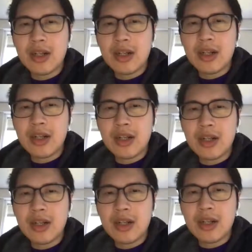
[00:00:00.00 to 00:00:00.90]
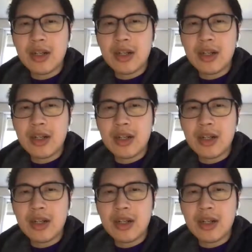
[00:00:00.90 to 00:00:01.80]
to combine this
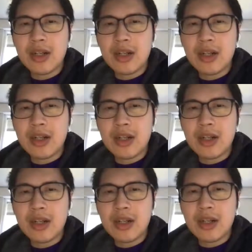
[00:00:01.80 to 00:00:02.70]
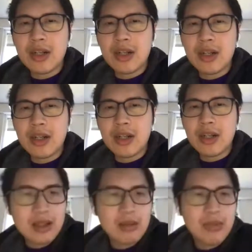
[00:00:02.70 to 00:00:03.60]
from prior works, as well as
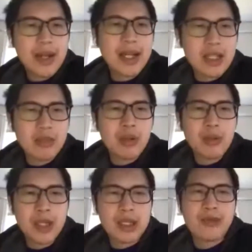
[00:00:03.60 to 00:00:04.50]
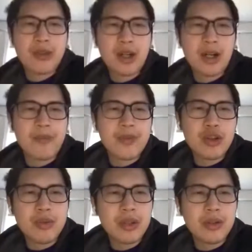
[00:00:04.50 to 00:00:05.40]
bringing new primitives from
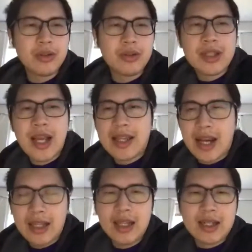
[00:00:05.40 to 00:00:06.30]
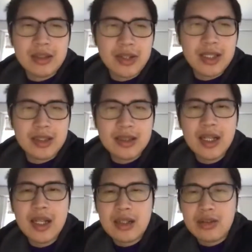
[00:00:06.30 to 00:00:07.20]
GPUs and other accelerators
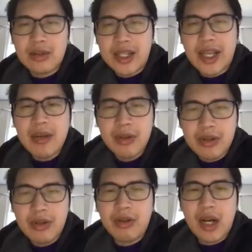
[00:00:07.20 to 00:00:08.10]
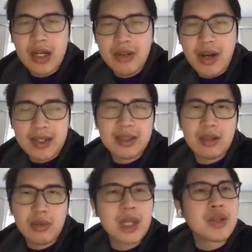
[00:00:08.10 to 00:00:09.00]
to enable new
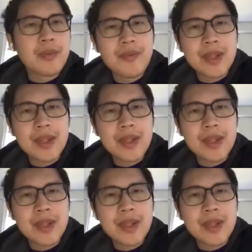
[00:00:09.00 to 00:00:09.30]
acceleration.